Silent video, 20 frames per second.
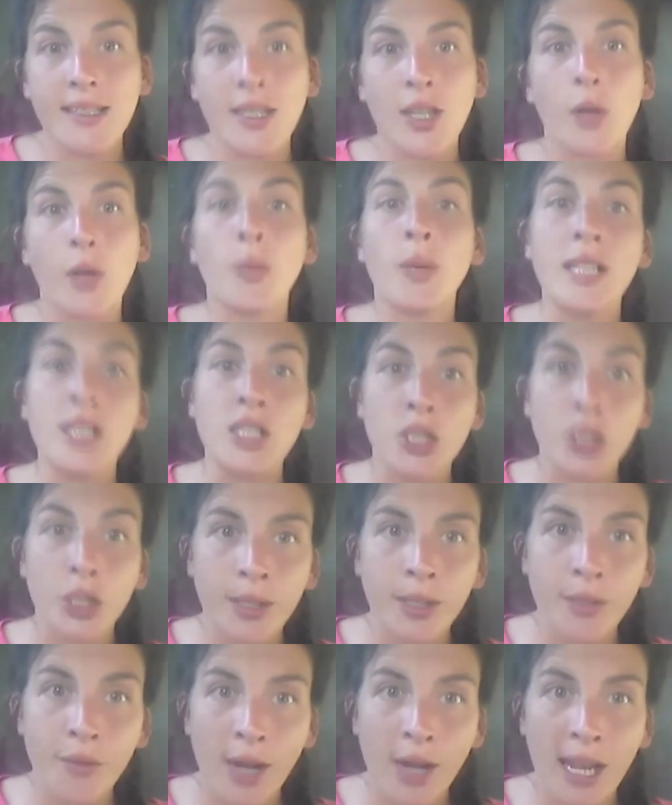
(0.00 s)
So we do
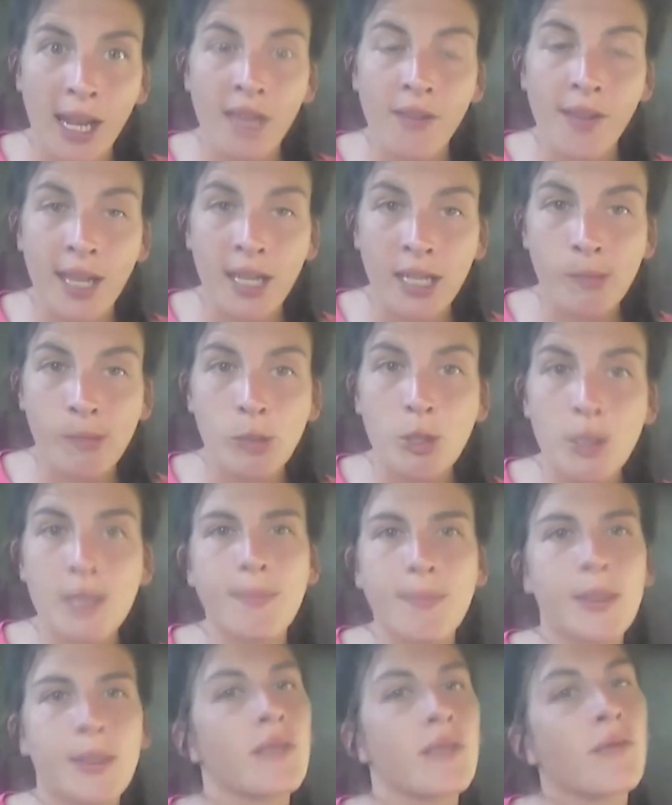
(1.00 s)
an array of
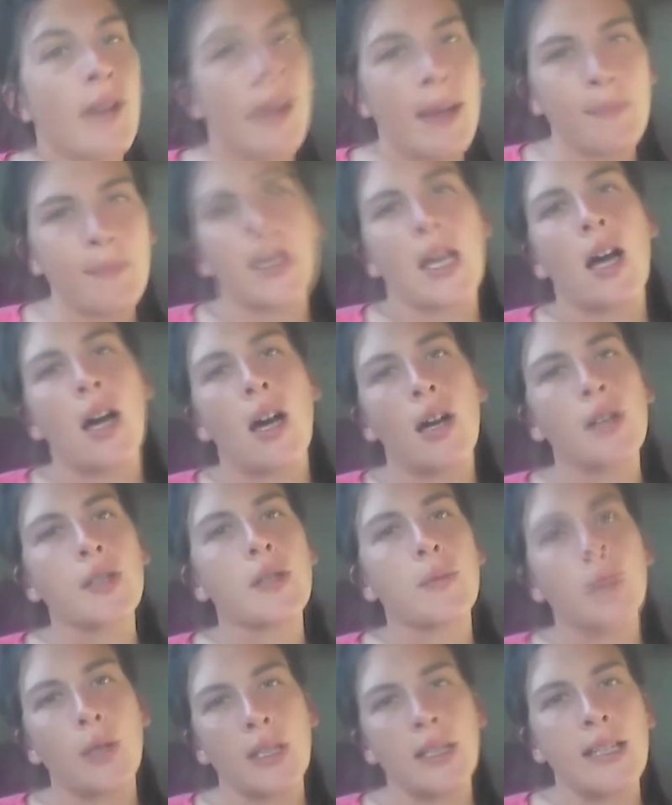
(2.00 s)
animals, but
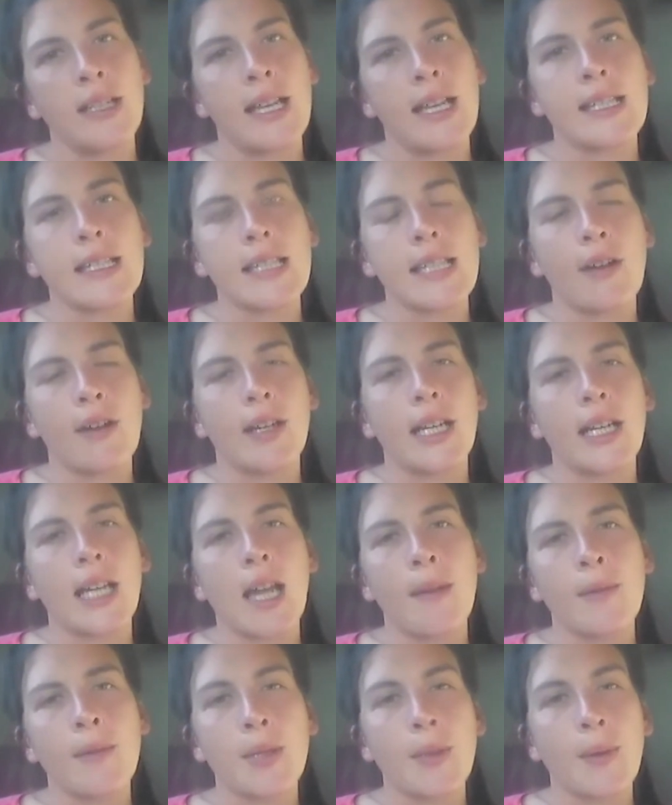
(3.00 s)
reptiles wouldn't necessarily
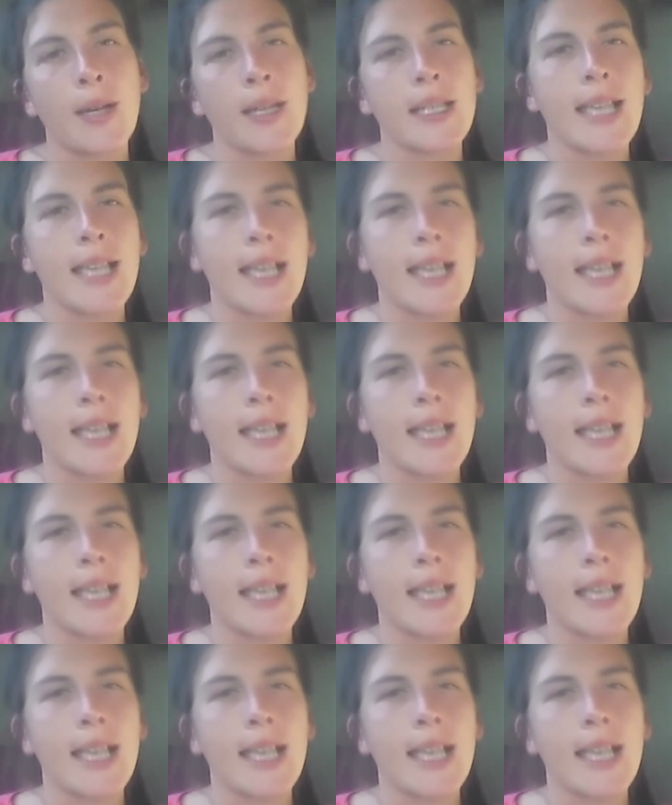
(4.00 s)
come to us